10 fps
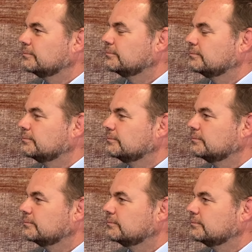
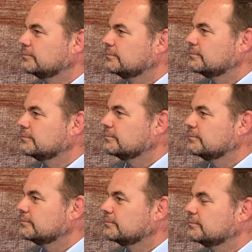
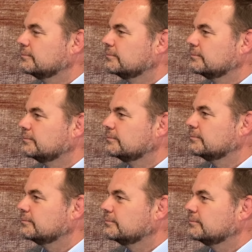
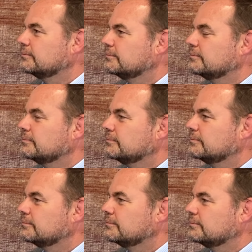
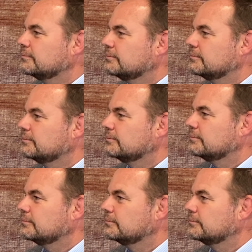
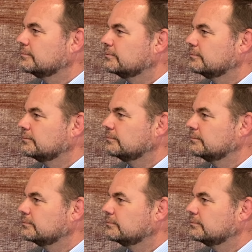[no speech]